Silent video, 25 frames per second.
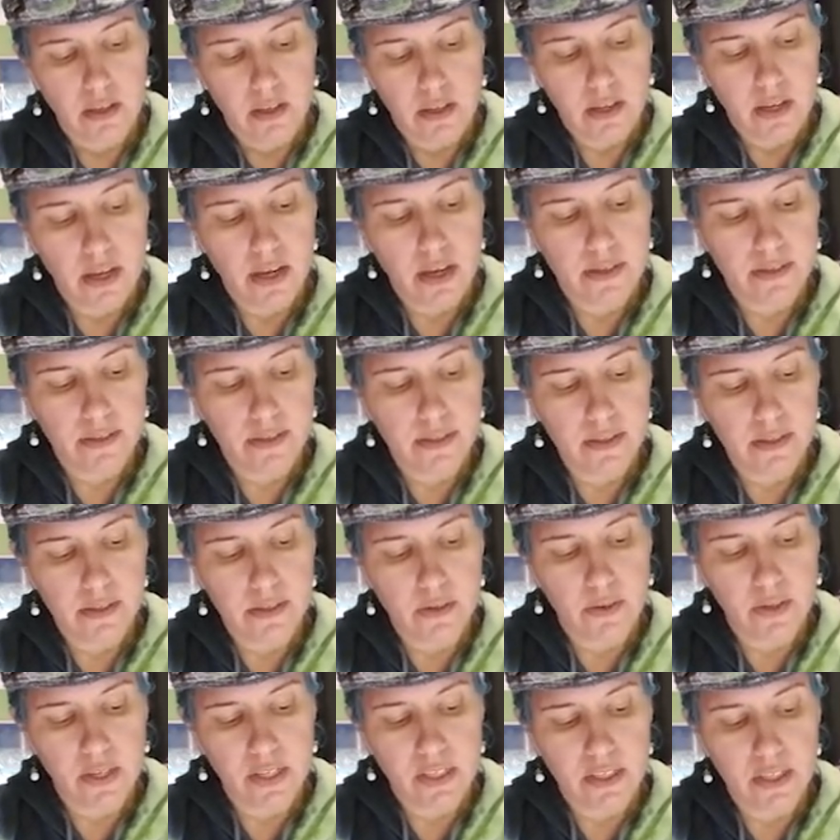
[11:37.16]
Is this
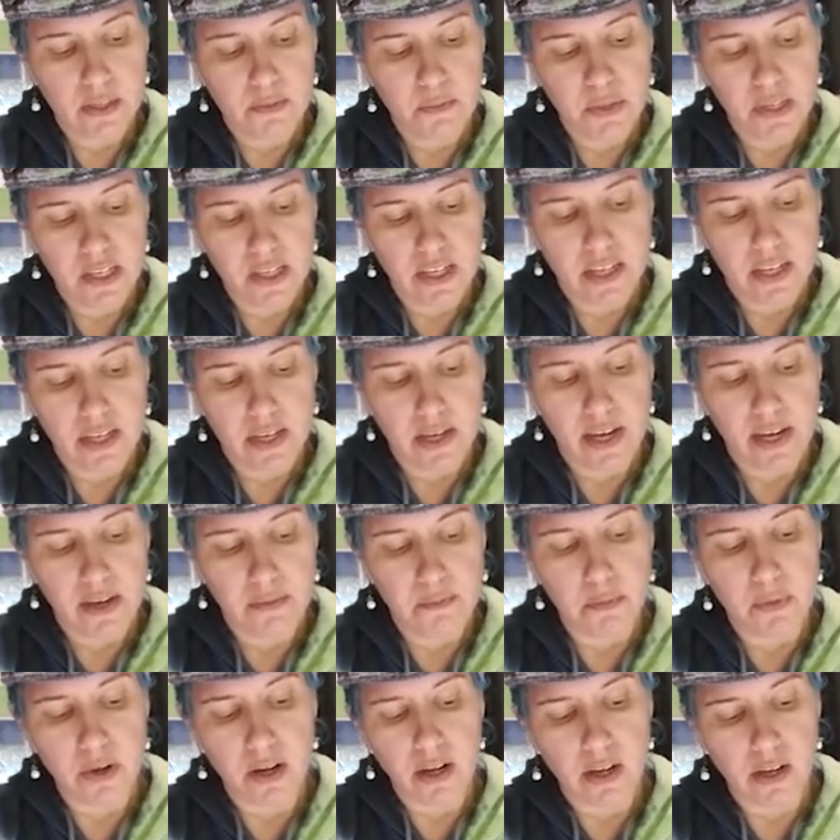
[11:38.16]
going to be a
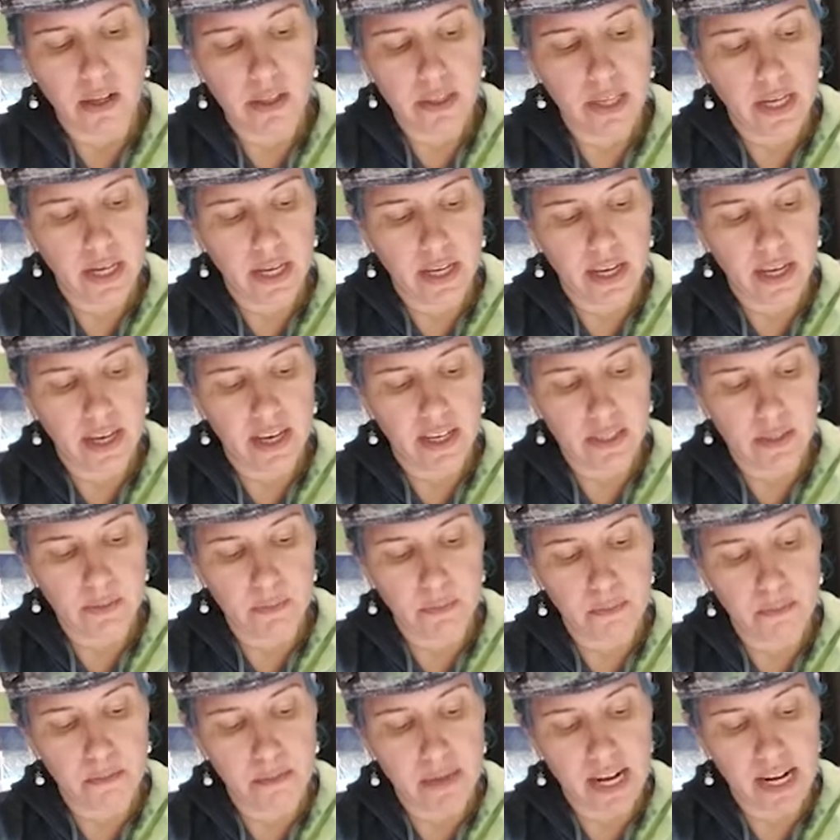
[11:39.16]
mall that has
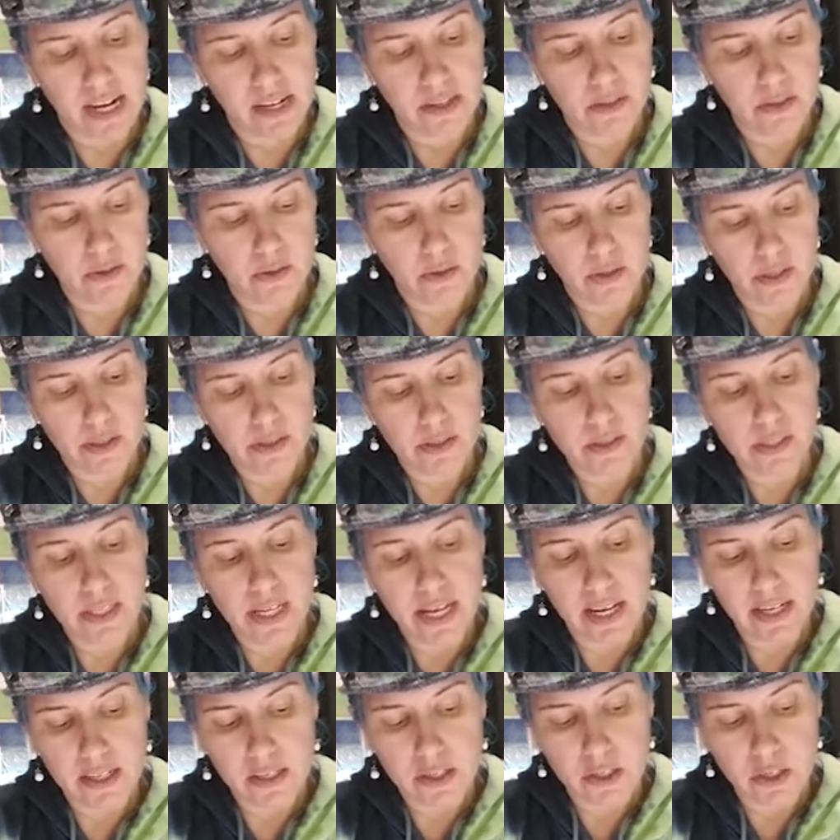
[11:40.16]
many stores
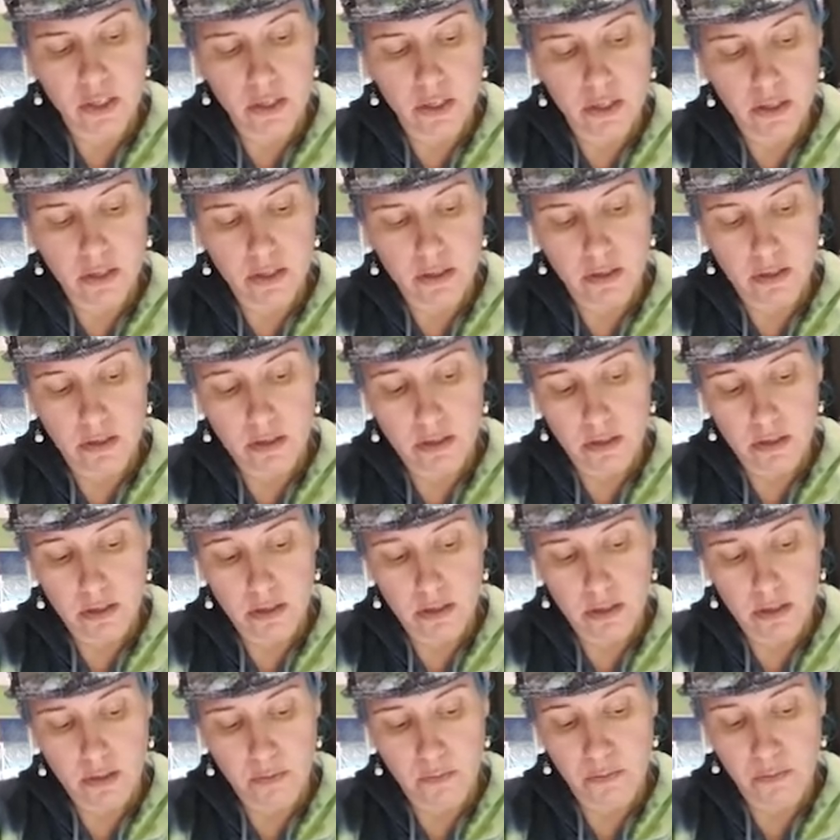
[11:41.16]
attached?
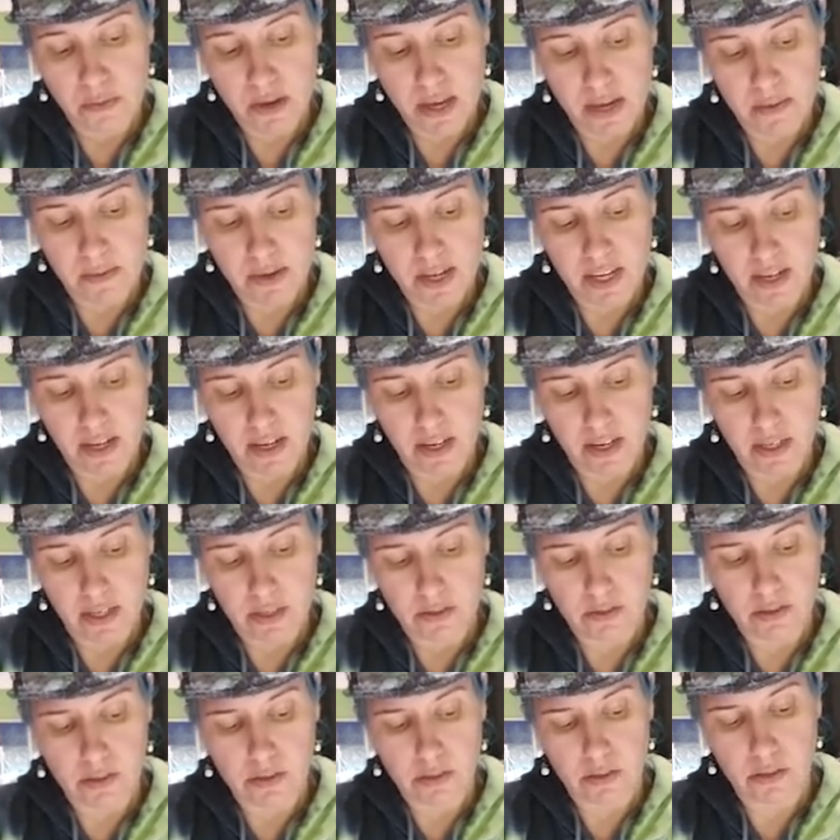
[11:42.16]
Maybe it
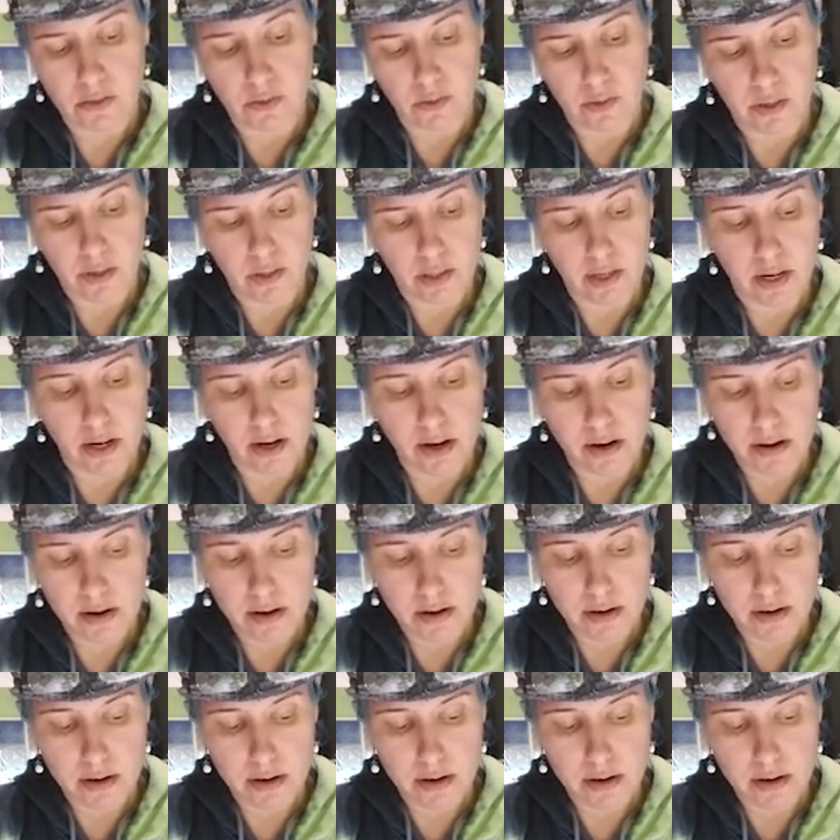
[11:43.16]
has a store there